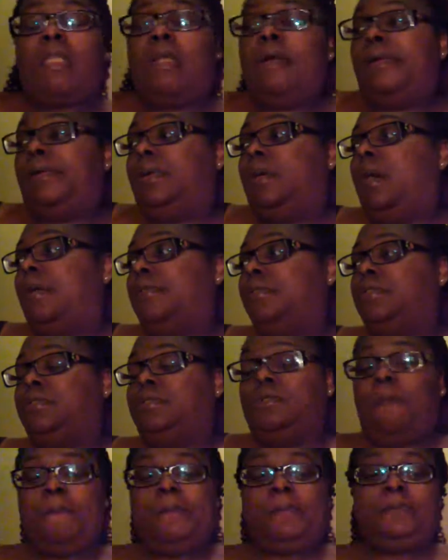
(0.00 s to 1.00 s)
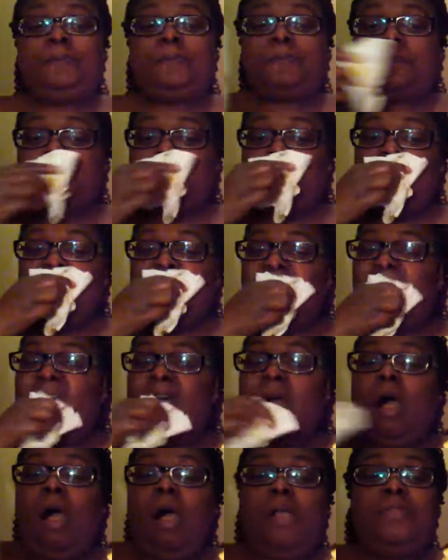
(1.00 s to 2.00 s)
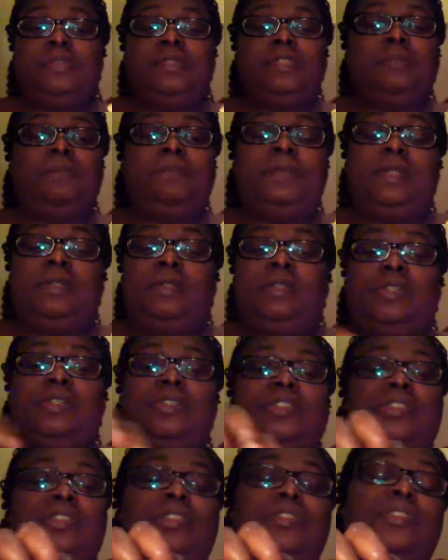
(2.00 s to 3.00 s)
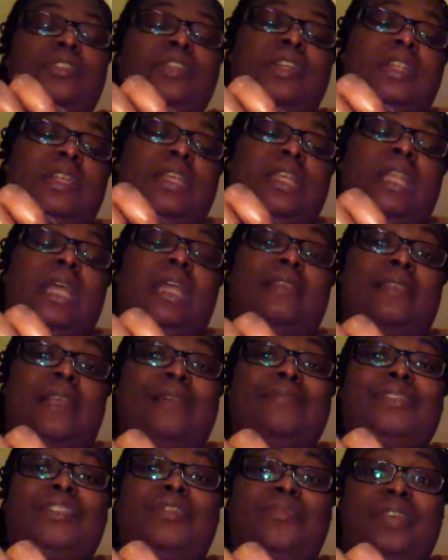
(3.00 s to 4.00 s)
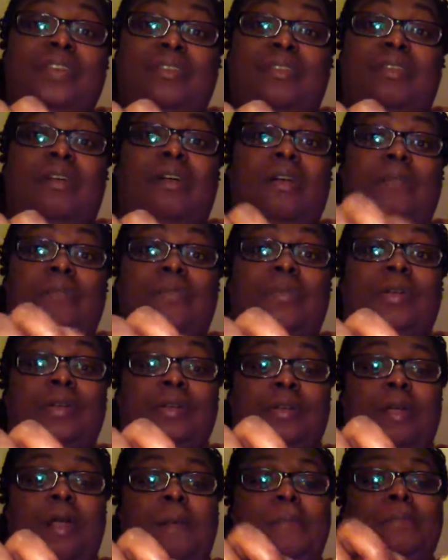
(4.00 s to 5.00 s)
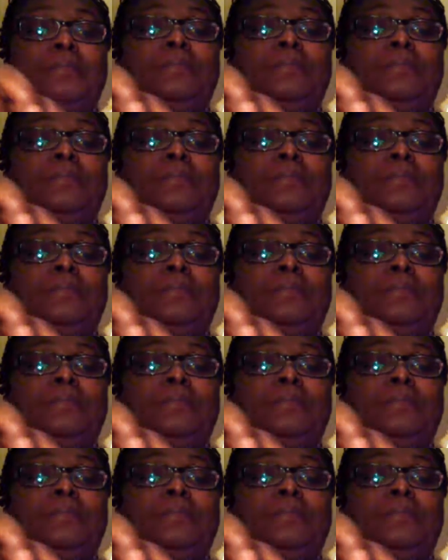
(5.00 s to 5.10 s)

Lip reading: and all those buildings she used to clean, like, that was freaking hard work.